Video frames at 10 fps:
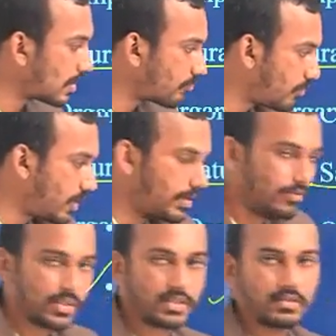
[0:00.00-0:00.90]
with
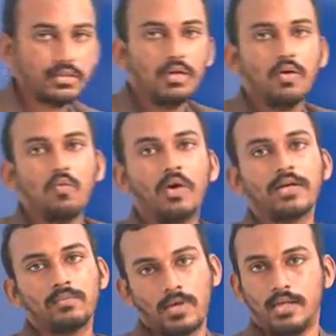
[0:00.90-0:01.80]
water
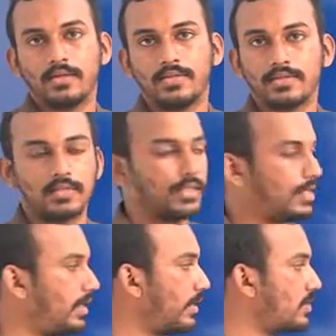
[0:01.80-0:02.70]
molecules. It contains
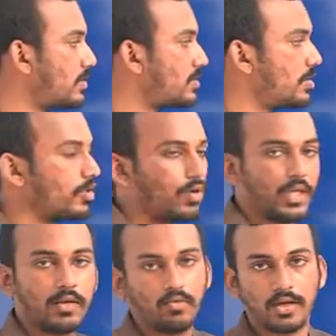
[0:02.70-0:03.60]
zero air
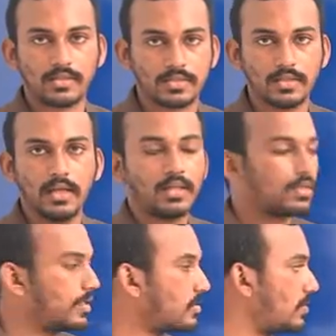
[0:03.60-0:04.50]
voids. That is known
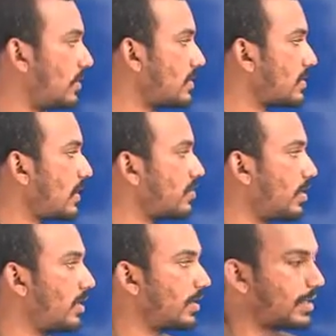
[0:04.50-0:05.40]
as saturated clay
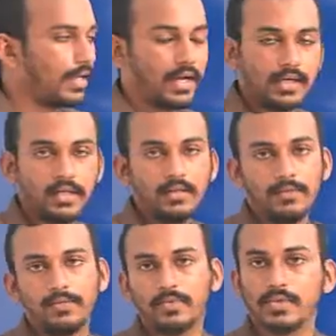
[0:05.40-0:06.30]
and
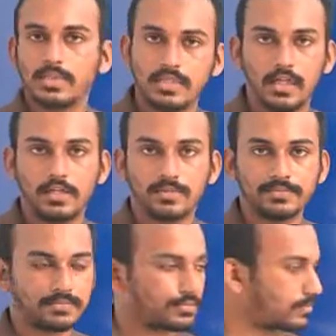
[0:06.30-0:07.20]
silt.
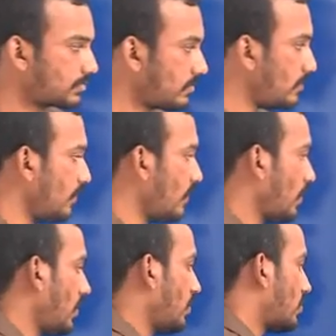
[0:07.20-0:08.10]
So
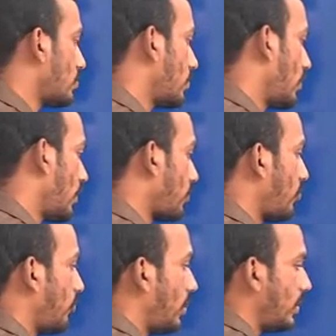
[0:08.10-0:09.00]
the third one
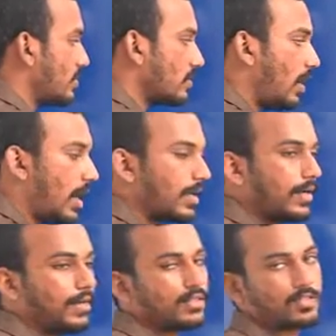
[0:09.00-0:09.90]
is organic
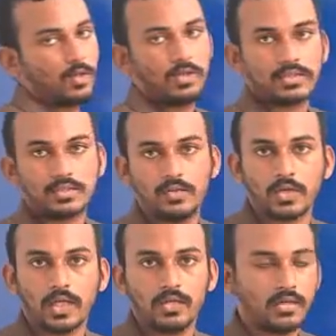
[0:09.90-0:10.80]
soils. Okay,
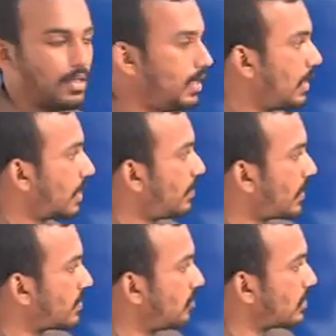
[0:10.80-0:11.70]
compressible
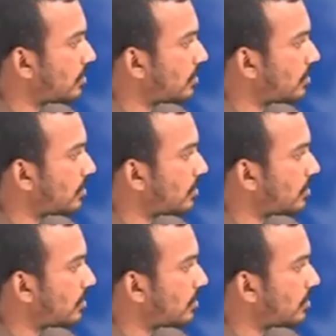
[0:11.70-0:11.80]
soils.